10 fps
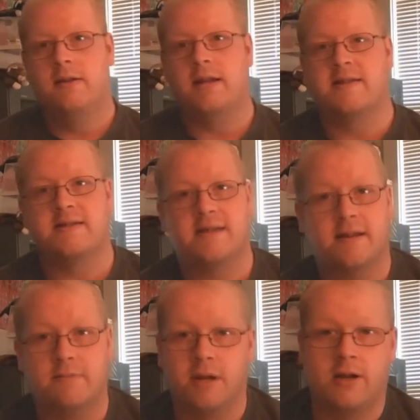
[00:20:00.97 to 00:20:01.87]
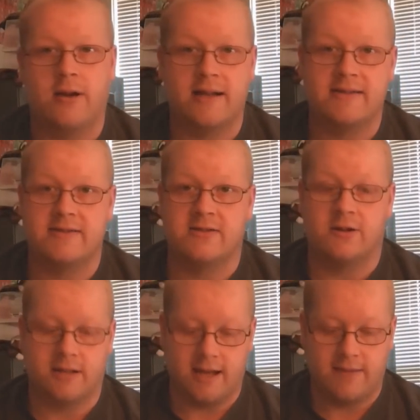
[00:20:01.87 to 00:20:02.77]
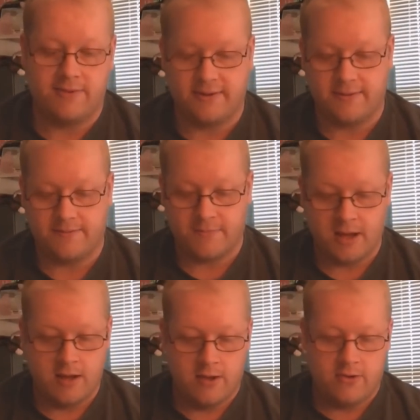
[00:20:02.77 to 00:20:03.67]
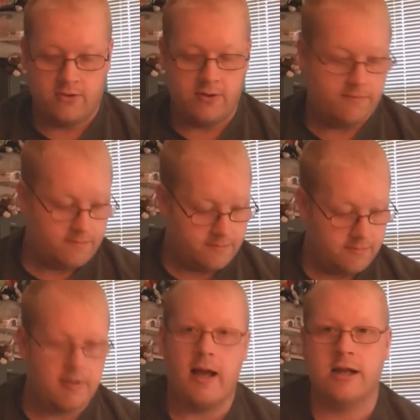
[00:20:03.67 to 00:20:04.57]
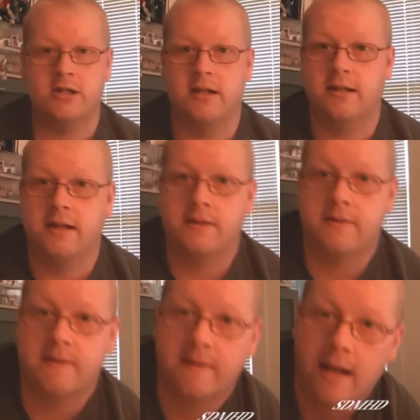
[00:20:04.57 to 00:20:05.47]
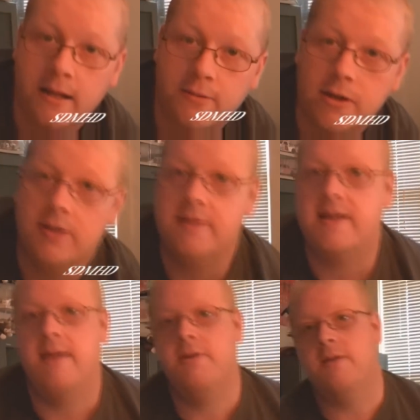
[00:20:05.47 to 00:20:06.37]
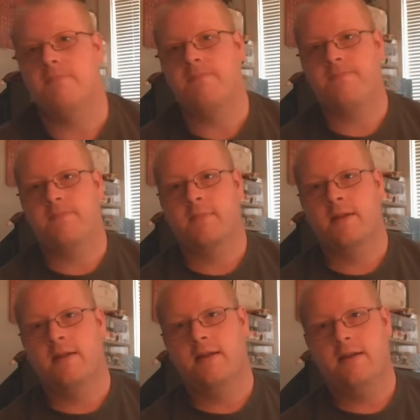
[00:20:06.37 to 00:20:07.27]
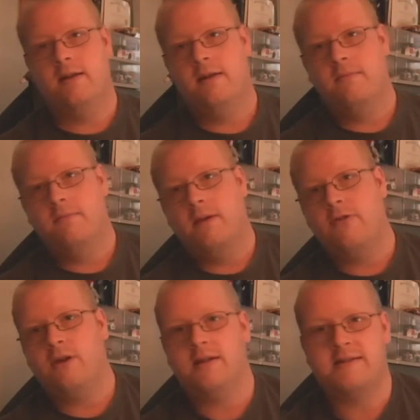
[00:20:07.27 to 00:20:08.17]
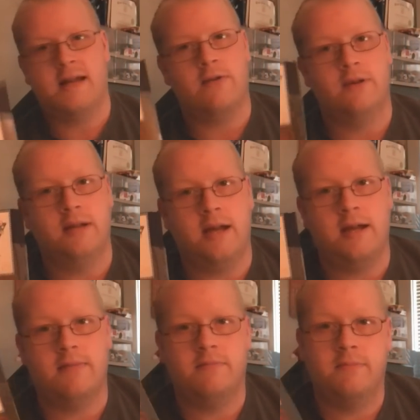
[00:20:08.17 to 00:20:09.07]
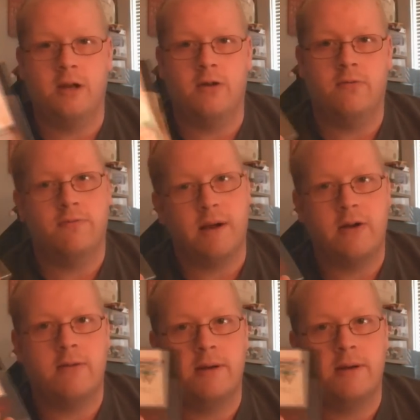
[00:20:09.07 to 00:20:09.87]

that the second player has to start the game. So actually, and that's kind of where this came in. I tried this out one day and, fired